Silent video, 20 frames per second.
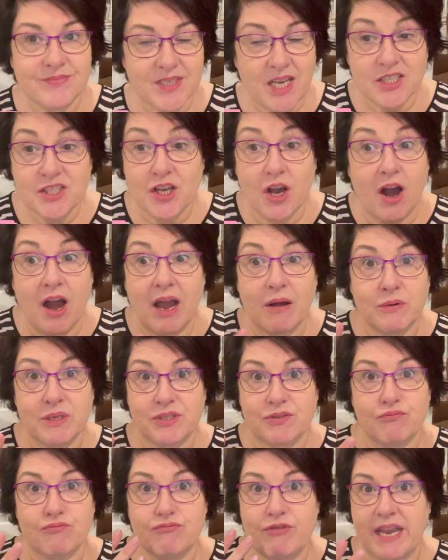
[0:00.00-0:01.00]
So I
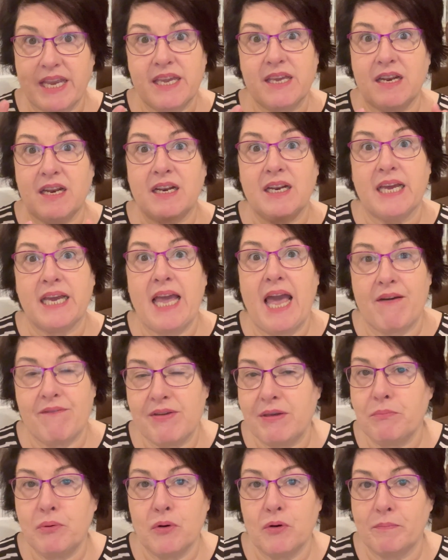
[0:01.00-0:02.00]
was regularly
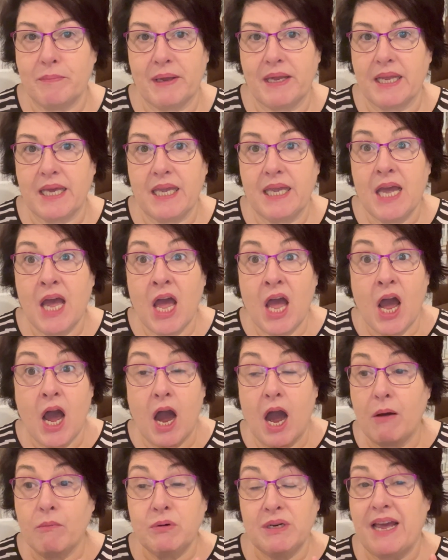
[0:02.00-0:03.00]
having pork belly.
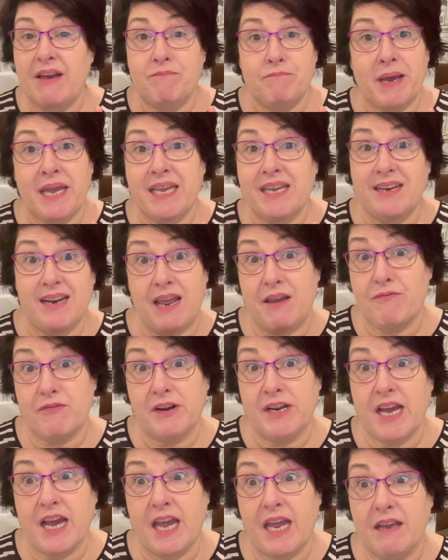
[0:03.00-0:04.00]
I would have bacon
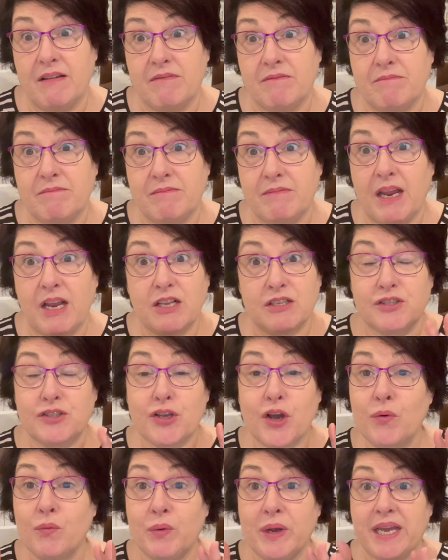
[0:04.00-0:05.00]
every day. It's
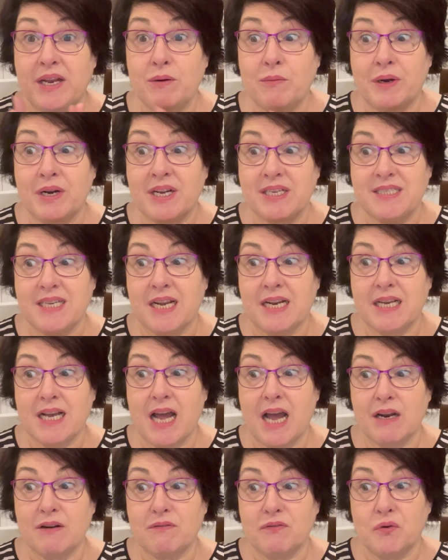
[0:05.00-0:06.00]
so weird. When I started
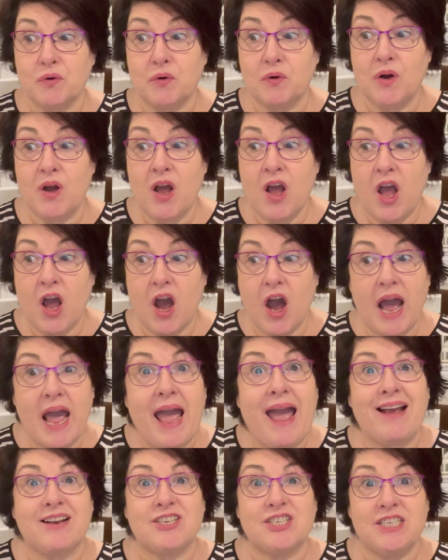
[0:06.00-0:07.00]
carnivore, I
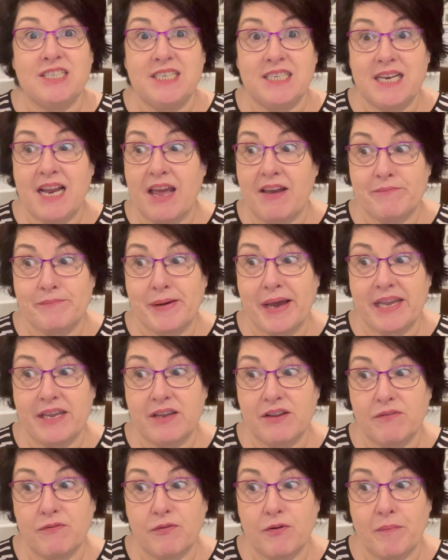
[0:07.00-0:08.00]
actually didn't have
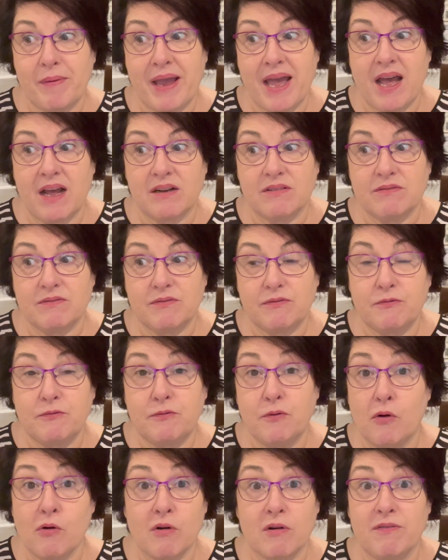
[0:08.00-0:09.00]
bacon for about
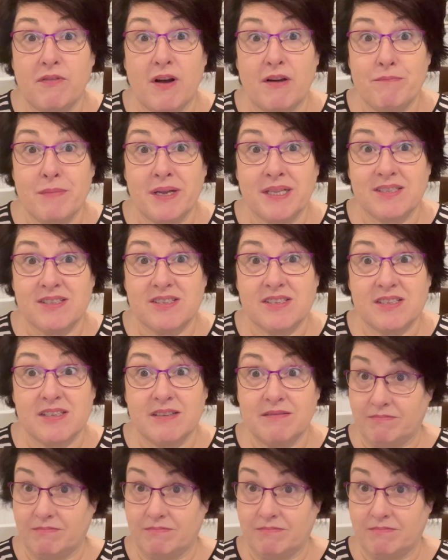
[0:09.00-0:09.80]
4 or 5 months.